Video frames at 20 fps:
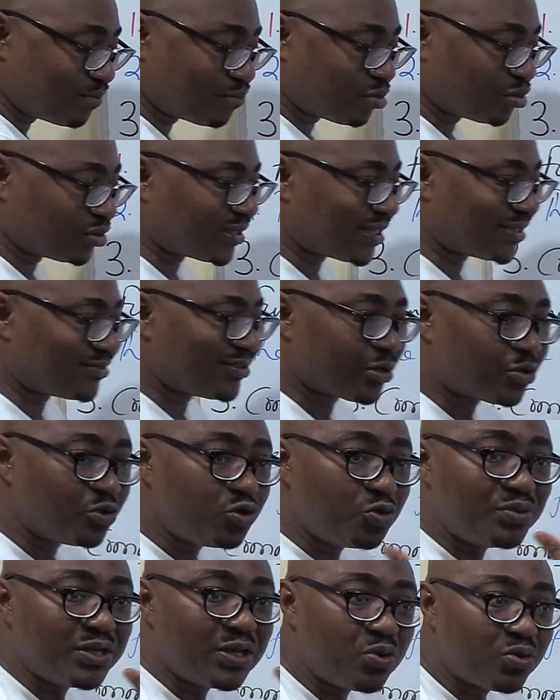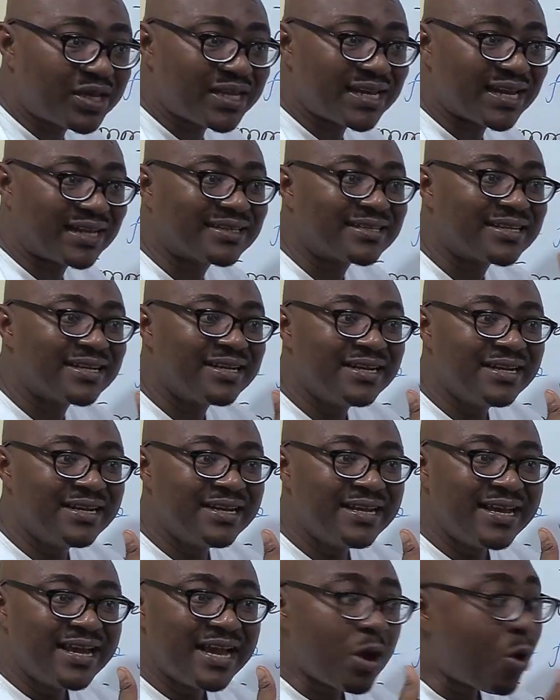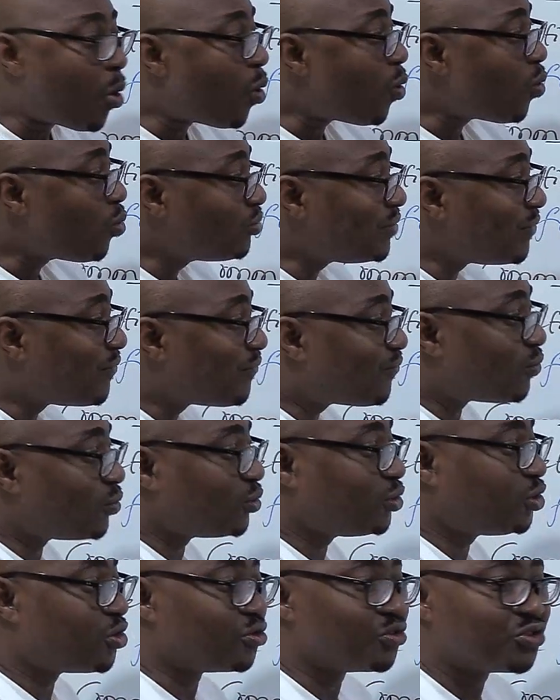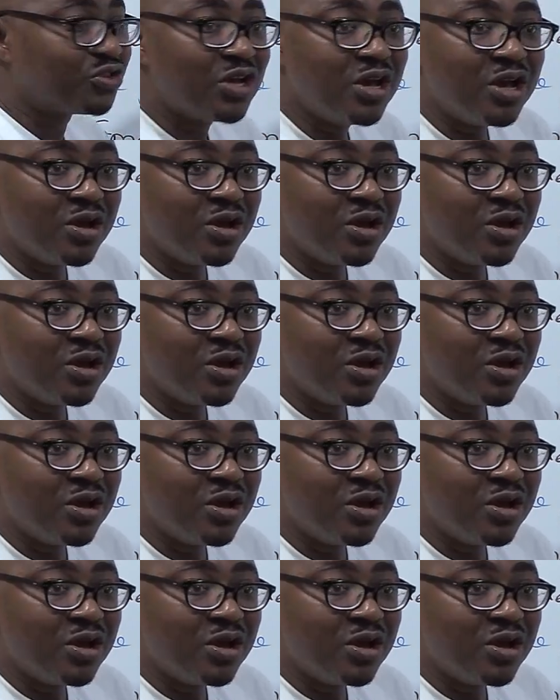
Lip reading: important. You're going to be looking at all the functions,